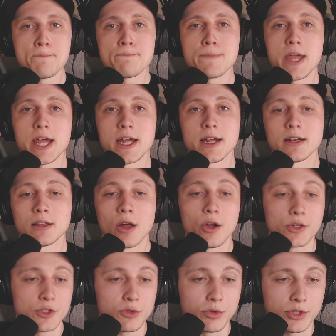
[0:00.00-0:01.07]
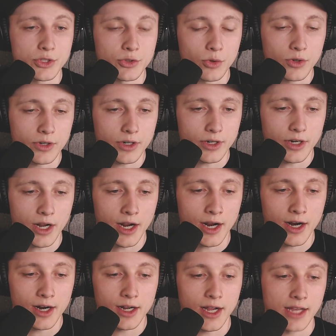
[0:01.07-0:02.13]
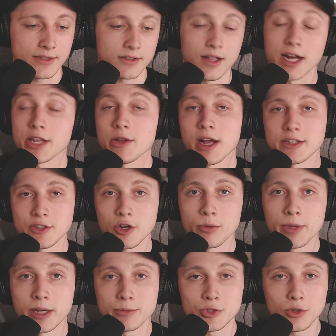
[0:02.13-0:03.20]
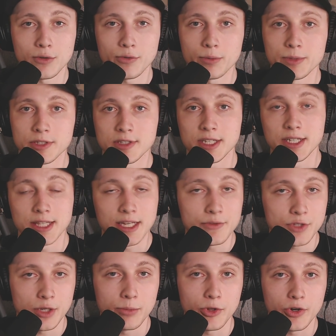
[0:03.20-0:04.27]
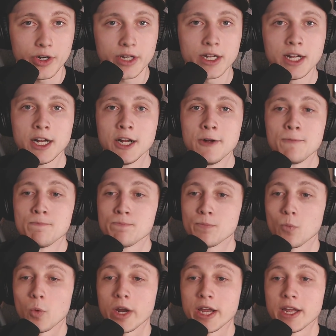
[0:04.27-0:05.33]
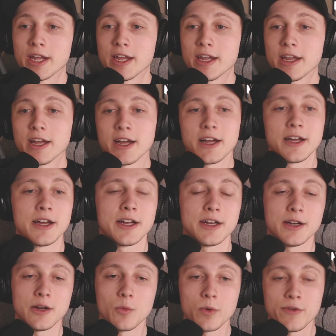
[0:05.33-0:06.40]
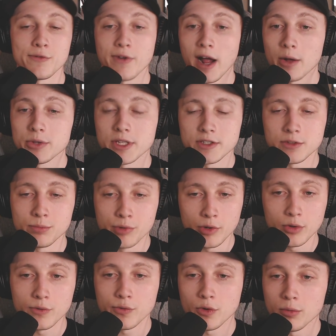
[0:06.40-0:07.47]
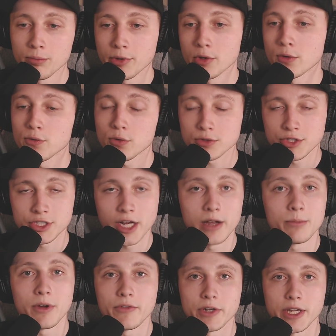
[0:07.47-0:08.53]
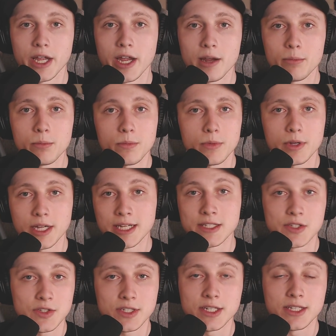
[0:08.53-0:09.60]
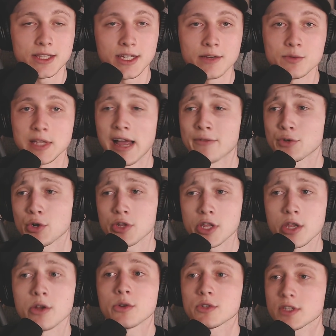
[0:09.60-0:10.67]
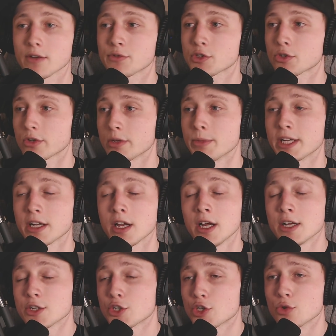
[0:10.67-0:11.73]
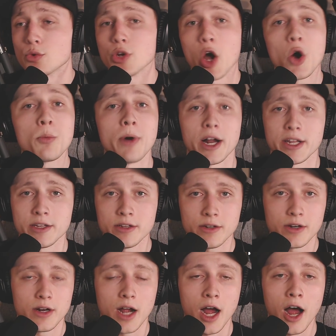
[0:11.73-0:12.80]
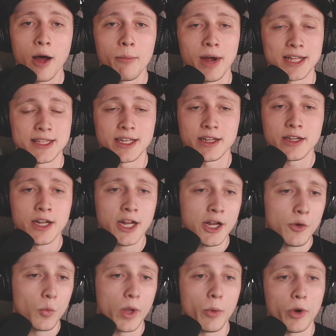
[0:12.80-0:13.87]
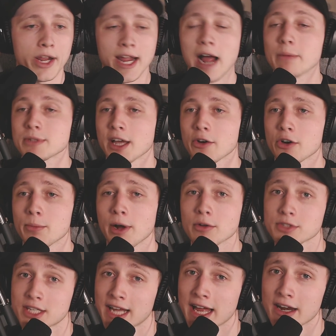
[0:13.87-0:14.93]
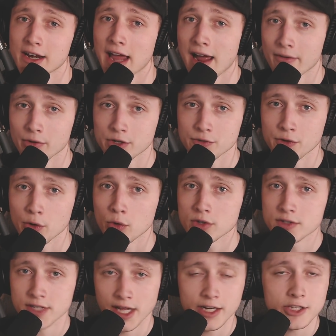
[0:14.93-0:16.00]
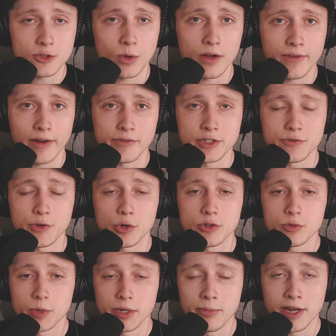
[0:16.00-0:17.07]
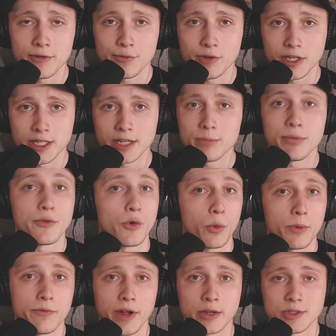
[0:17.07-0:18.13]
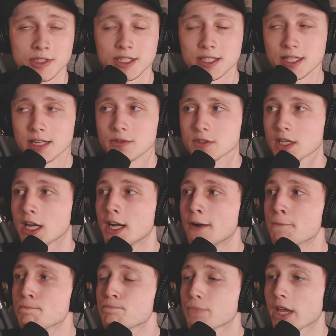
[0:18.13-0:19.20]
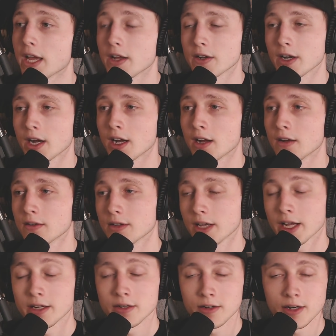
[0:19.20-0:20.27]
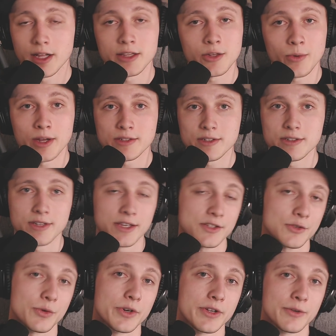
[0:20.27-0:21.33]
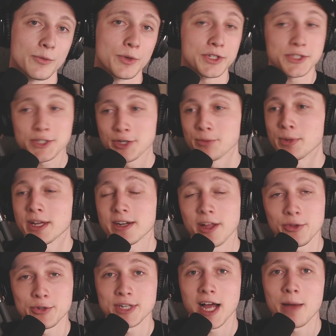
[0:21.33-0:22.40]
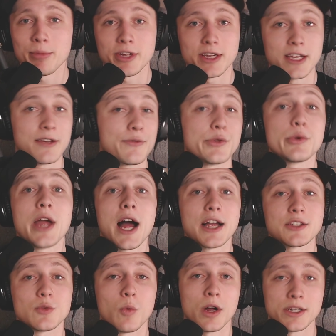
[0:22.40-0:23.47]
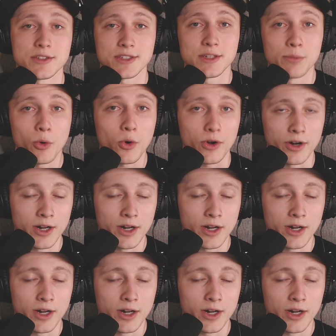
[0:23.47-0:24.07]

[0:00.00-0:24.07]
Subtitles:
And long story short, as a lot of you guys know me, I'm sure, from the Sea of Thieves community, we found this beautiful gem of a game in Sea of Thieves after years of streaming to nobody. I think we were capped out at about 10 to 12 average viewers. We had made affiliate before we found Sea of Thieves, and the rest is history, which could be another topic if you guys want to see more.